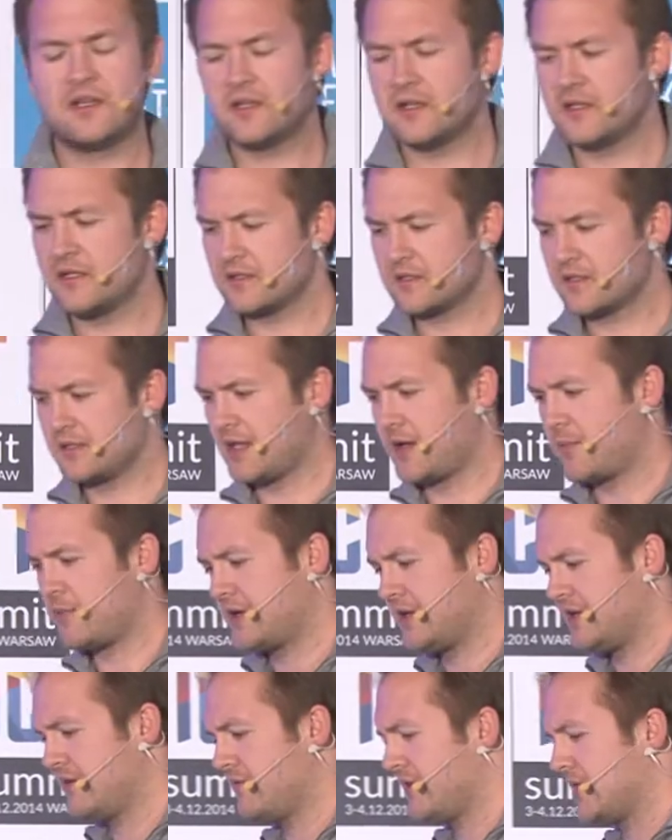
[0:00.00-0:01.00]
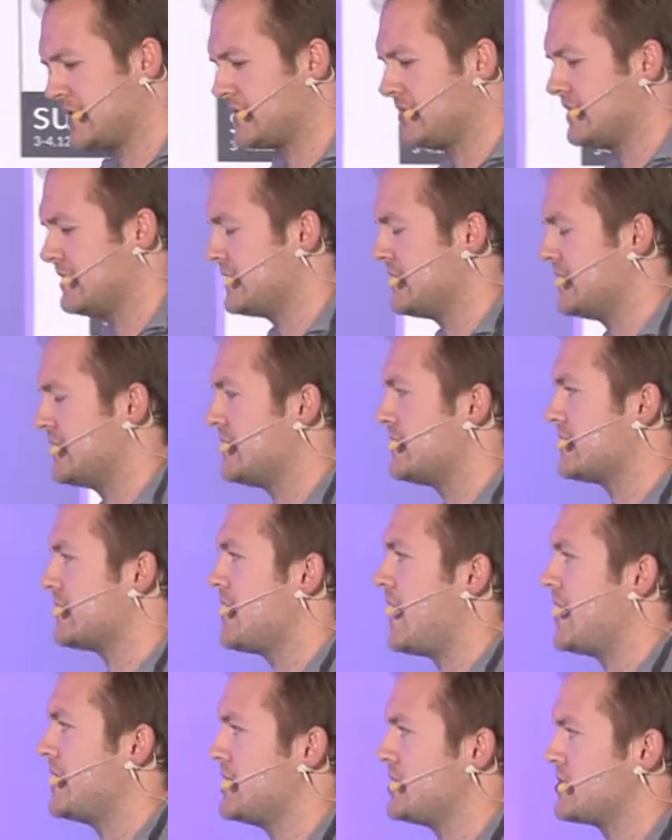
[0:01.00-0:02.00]
celebrity investors, it's just
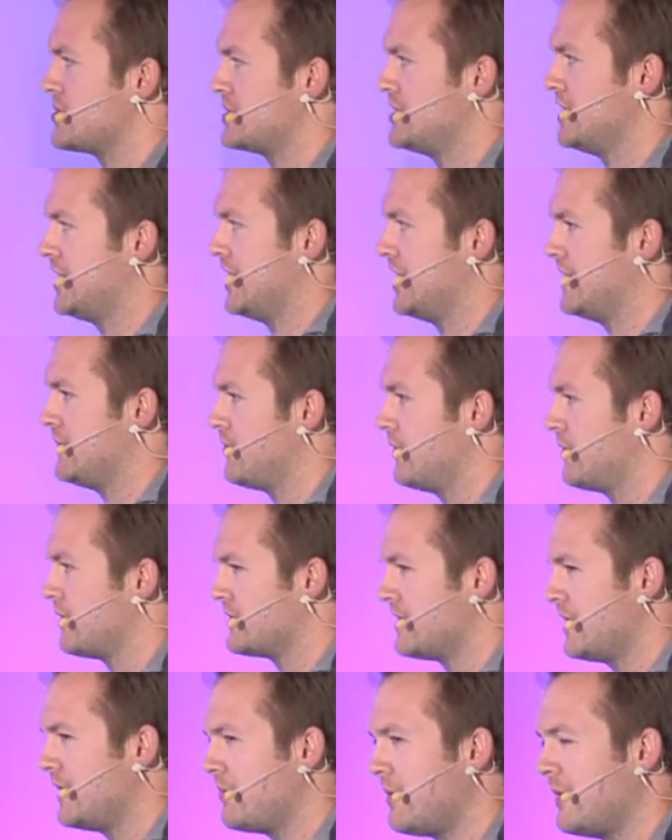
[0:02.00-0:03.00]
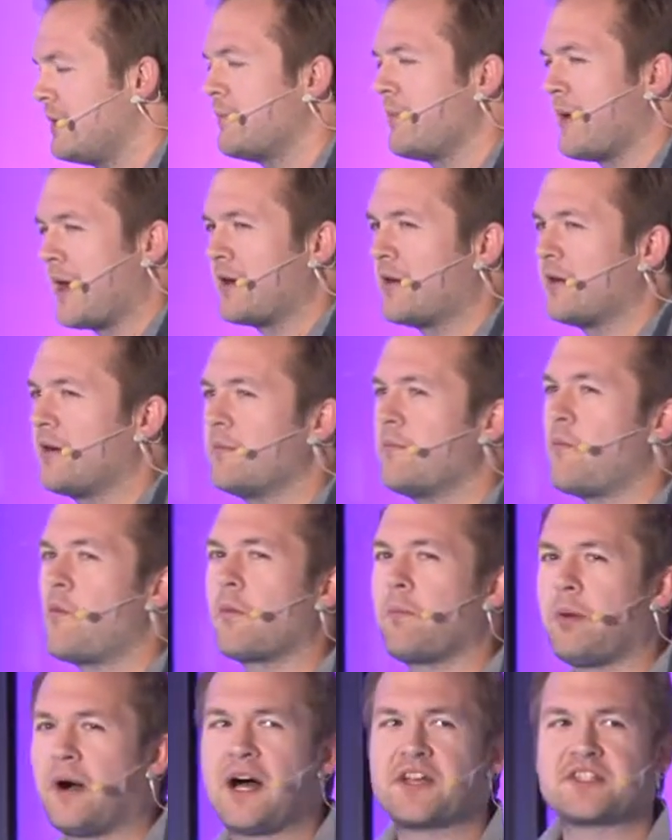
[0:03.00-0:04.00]
not interesting anymore. Celebrate better,
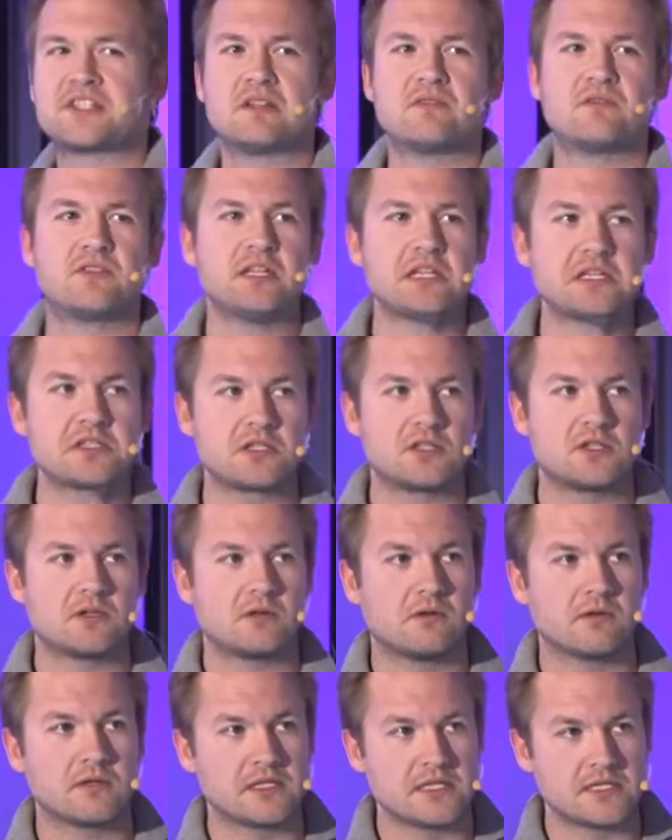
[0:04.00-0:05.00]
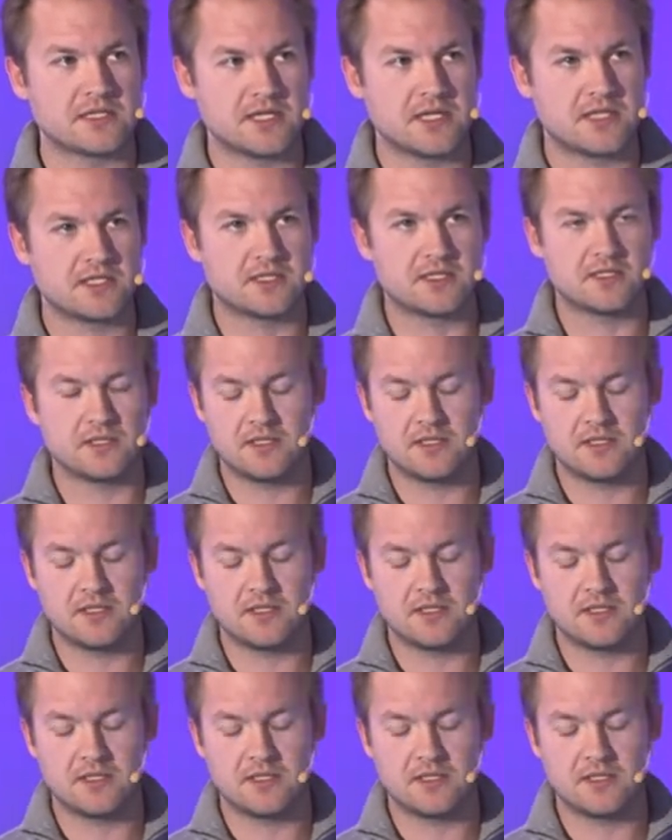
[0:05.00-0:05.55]
more positive things in your organization.